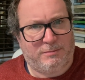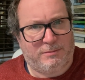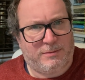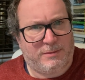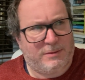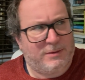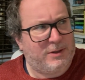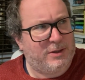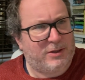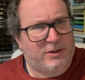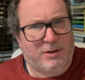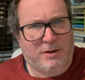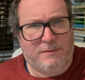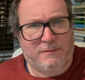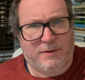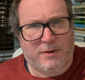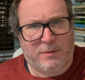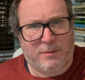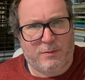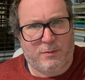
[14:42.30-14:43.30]

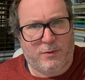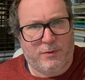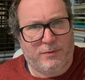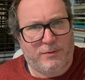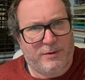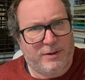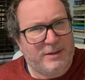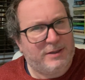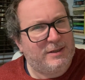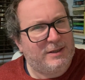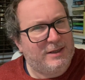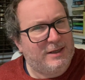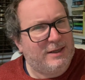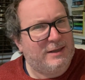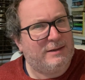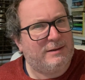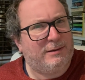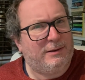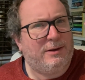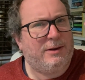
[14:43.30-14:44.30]
discovering what this
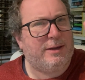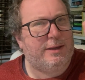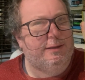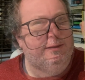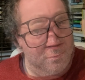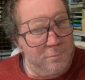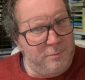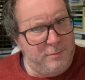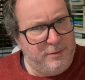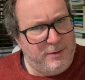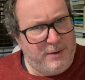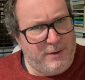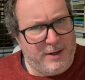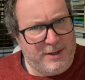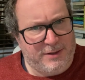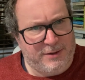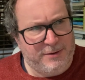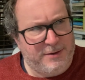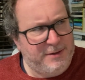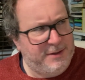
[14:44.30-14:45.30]
is like. So as
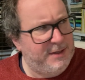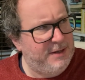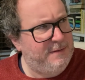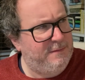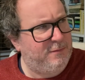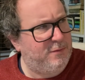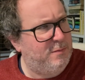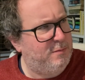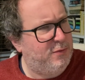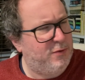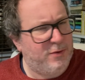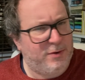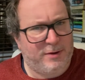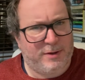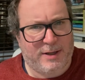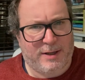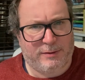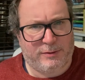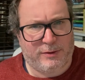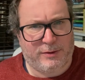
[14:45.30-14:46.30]
an idea for a book,
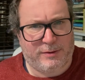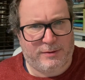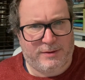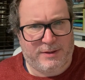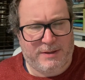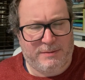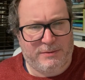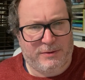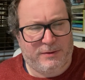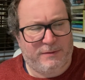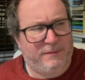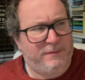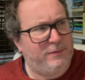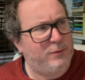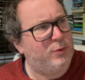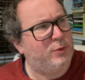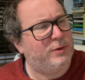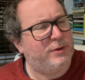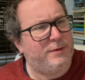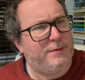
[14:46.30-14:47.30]
that just seems to
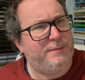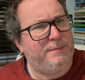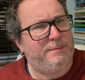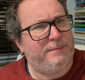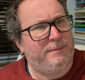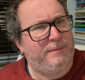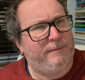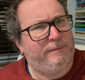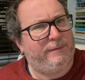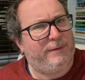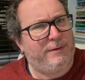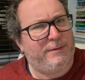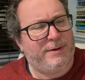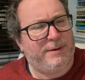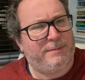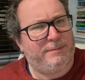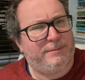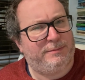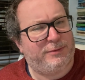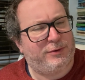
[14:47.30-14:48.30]
fall in a very
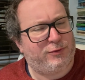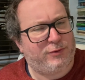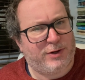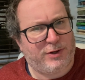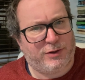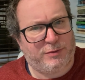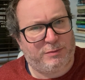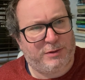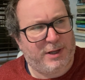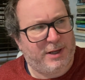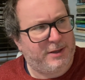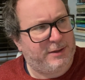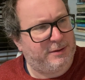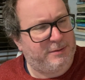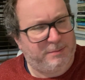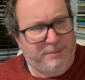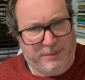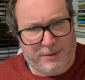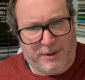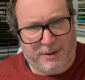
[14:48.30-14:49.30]
strange place.
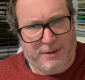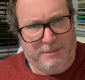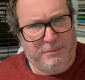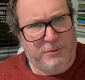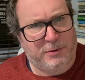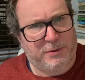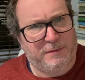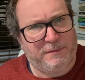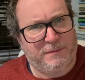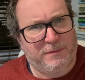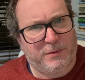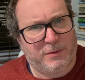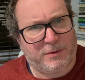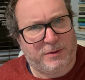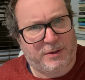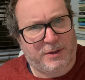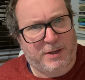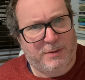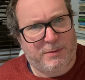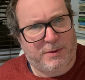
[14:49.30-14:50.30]
I'm looking forward to
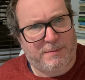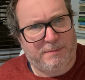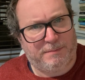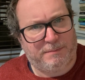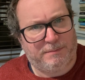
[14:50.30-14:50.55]
that one.